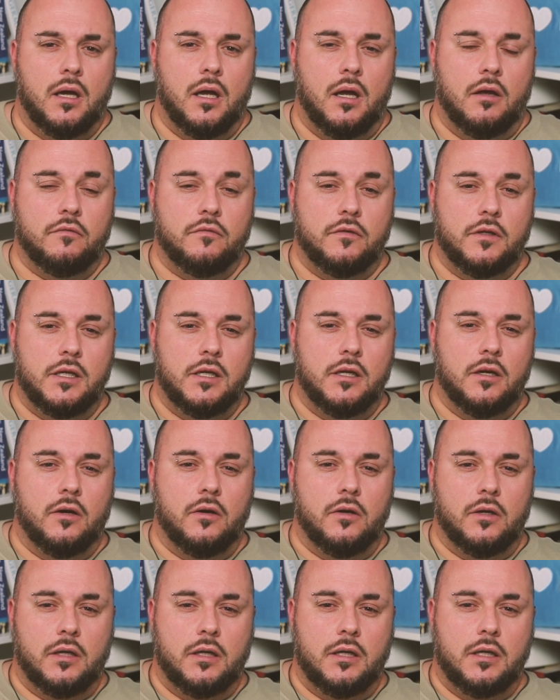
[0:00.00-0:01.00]
a
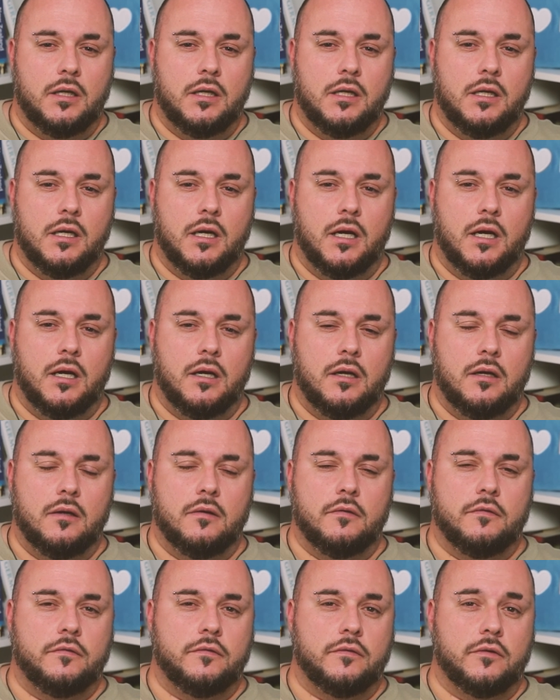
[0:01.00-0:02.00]
video here
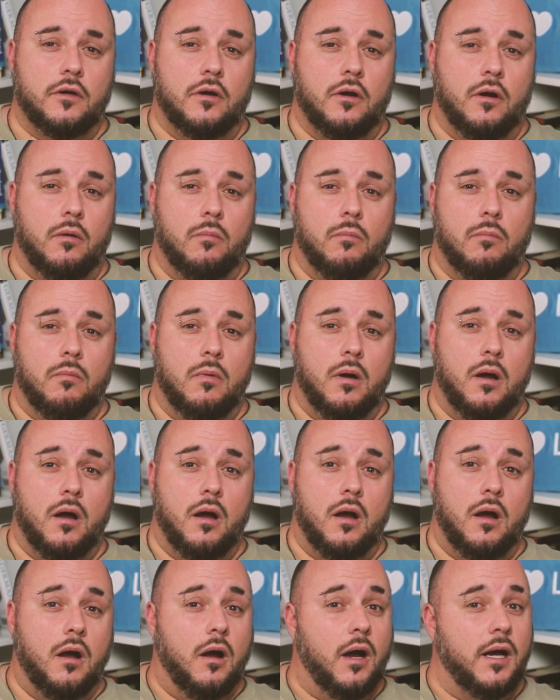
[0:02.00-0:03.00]
from
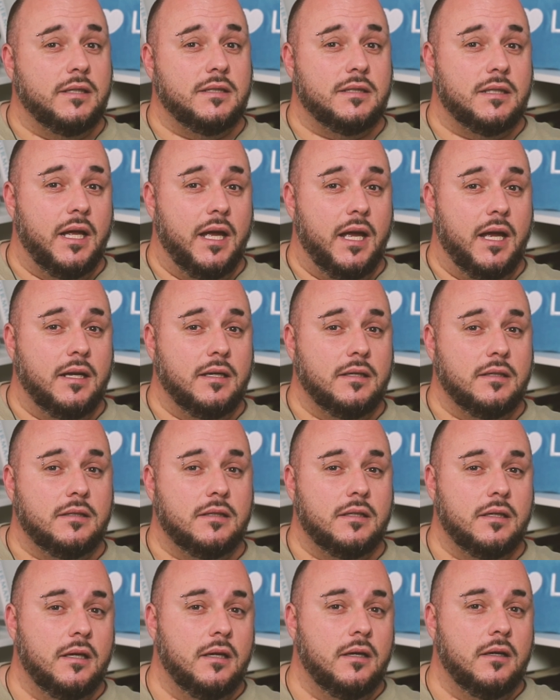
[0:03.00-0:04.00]
Iceland,
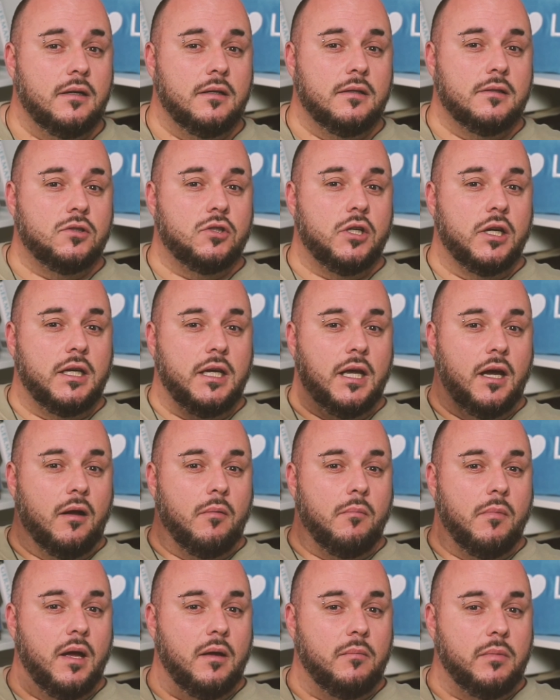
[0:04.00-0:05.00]
check
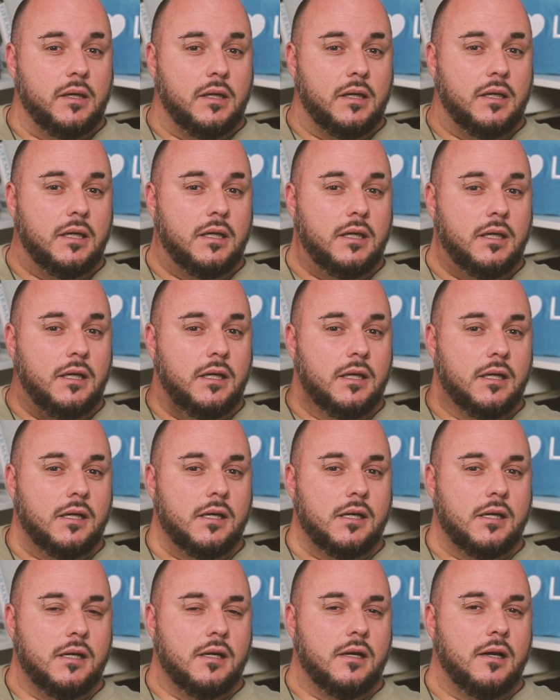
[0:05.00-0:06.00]
out maybe here
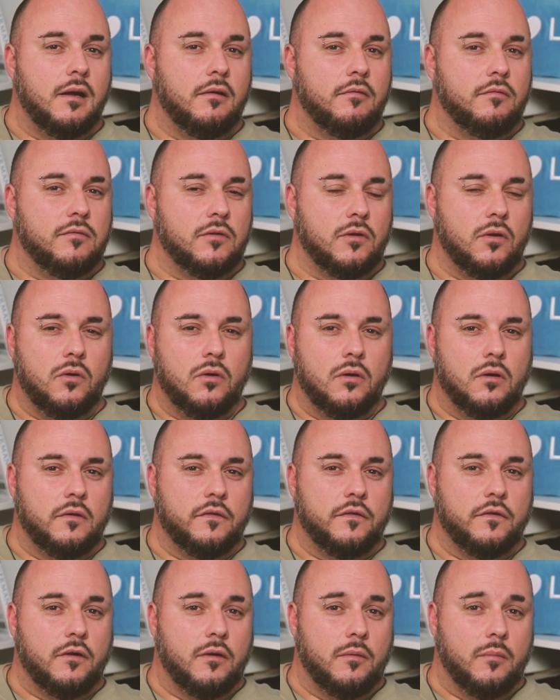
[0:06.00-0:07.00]
a vlog
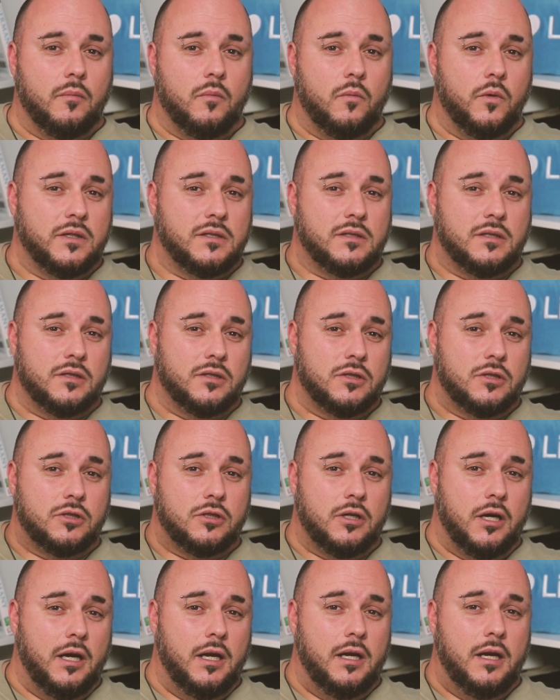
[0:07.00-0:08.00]
from Western
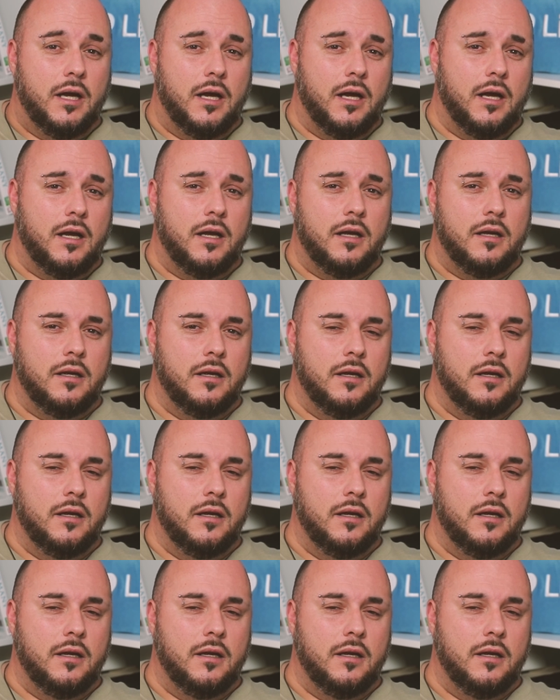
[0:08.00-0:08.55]
Australia,